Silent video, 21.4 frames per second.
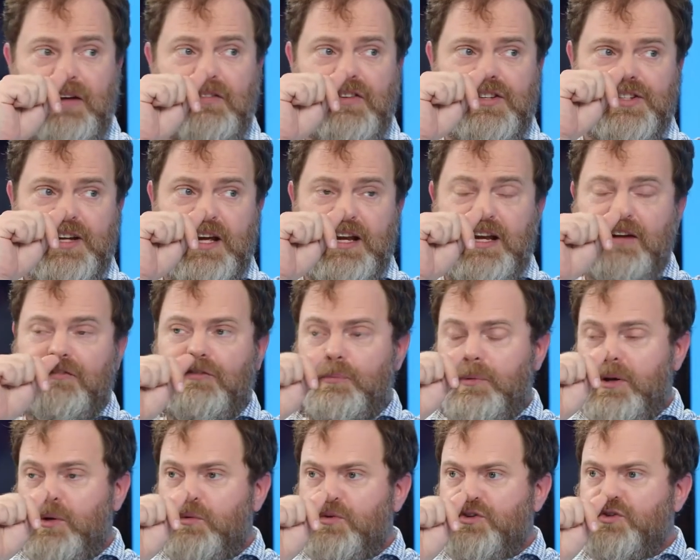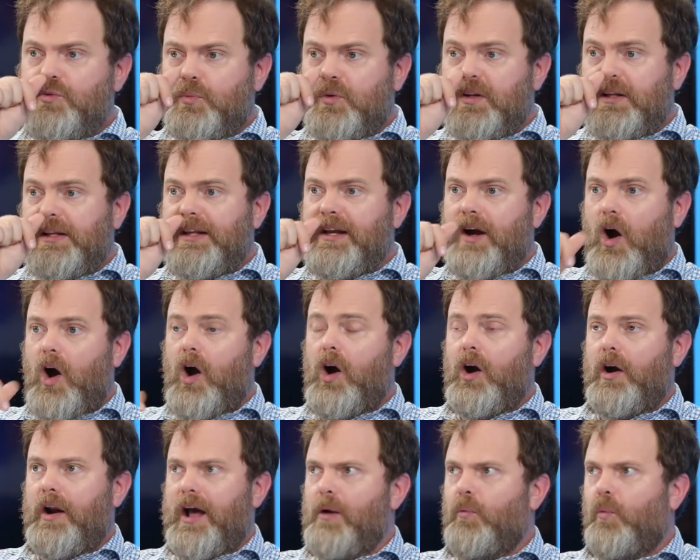devastating for me. It was really
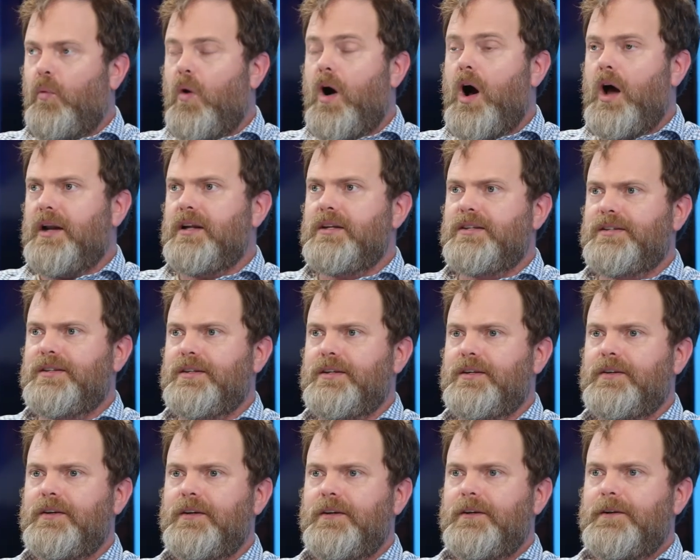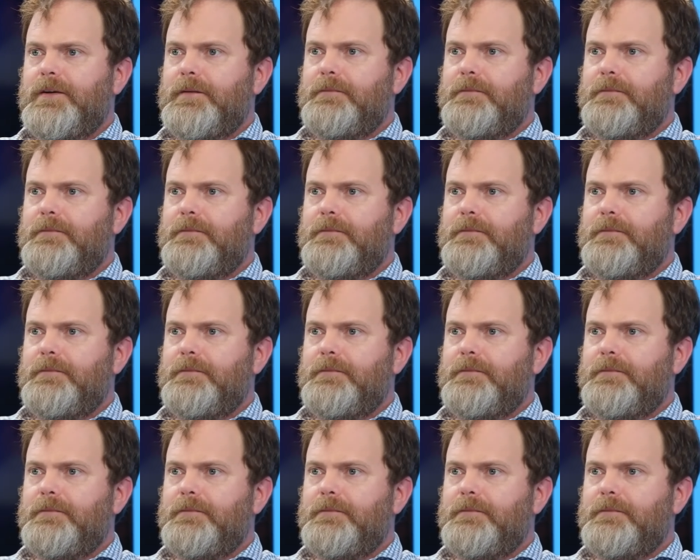hard. I wanted to